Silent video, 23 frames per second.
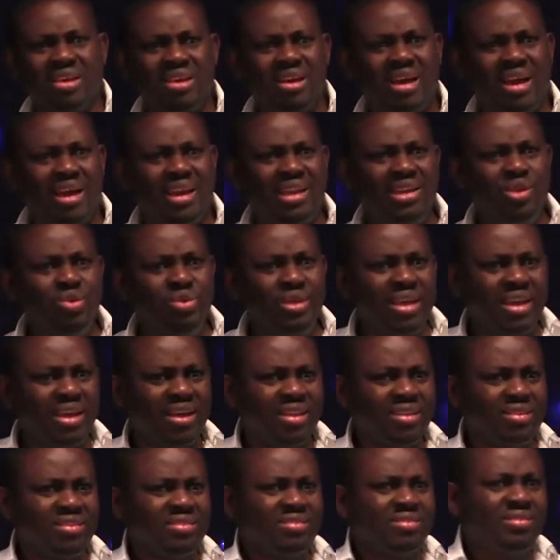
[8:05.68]
Hallelujah.
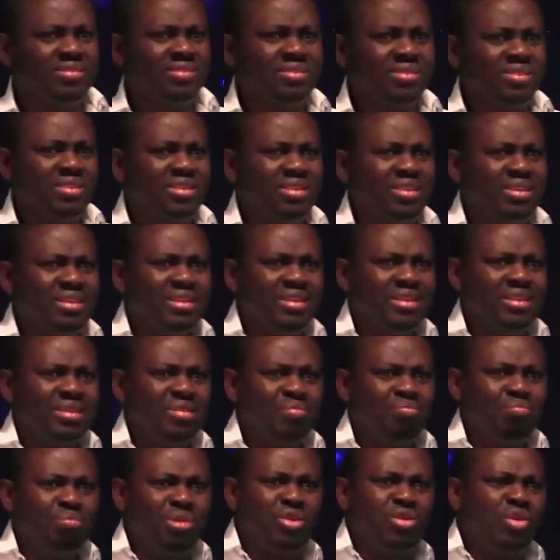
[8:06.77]

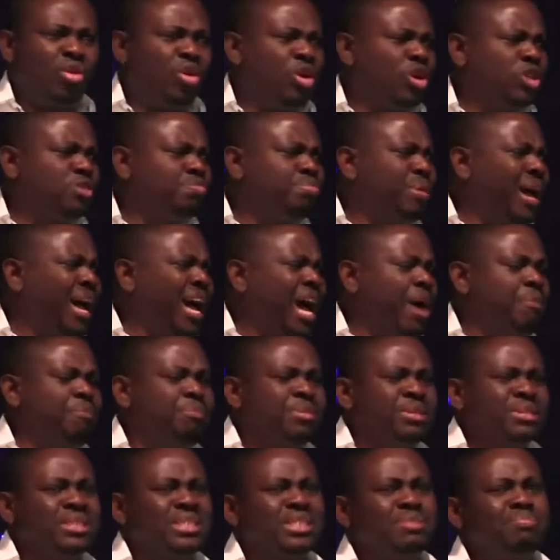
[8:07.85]
Because perhaps
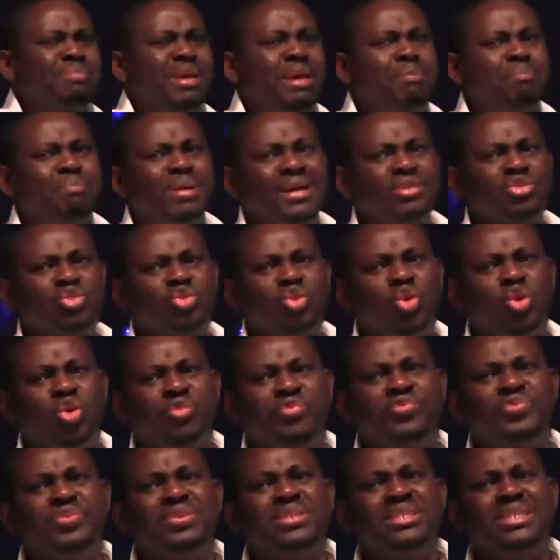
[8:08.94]
it is members of
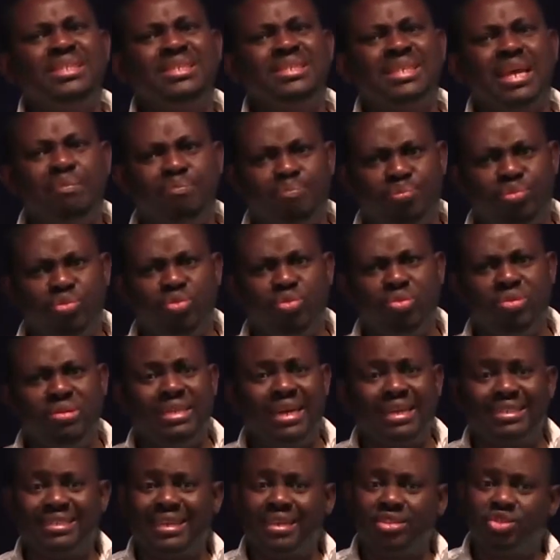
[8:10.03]
the temple
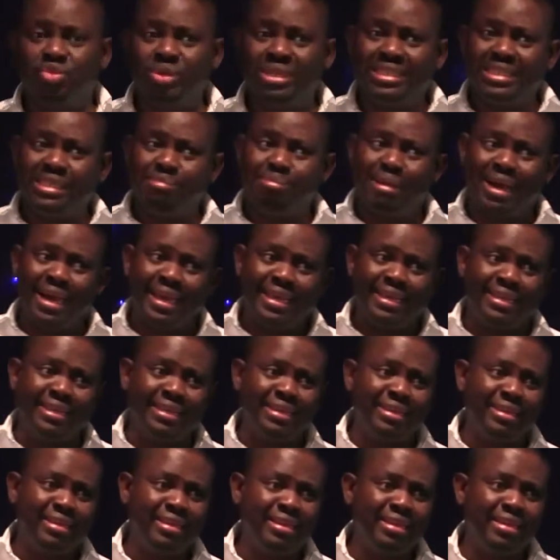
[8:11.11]
that are doing the
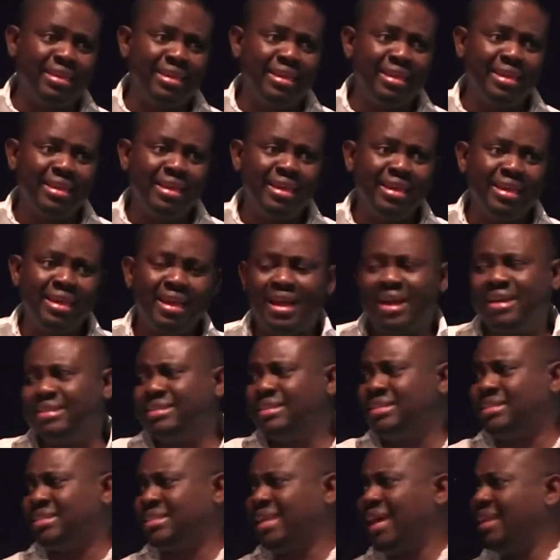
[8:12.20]
buying and
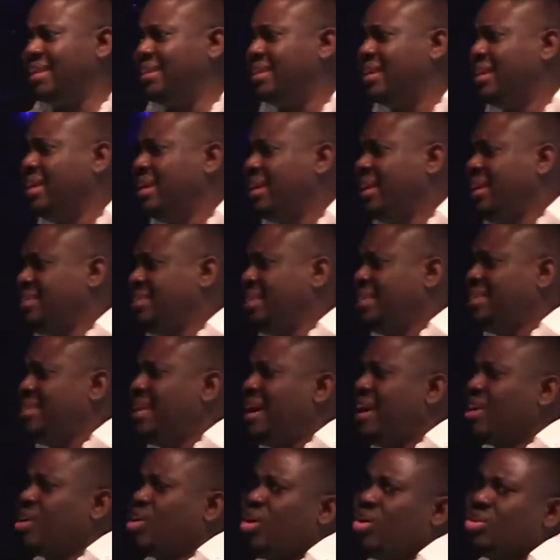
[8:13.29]
the selling. Is it
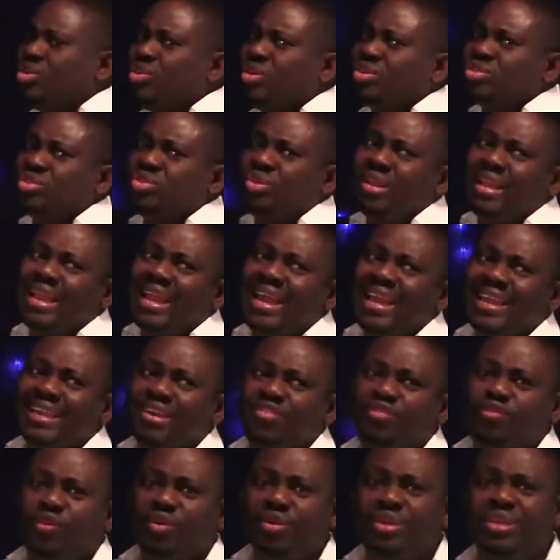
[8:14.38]
that God does not like
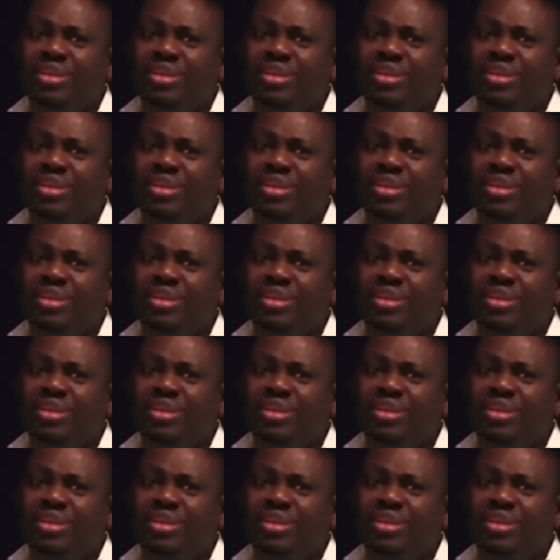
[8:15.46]
for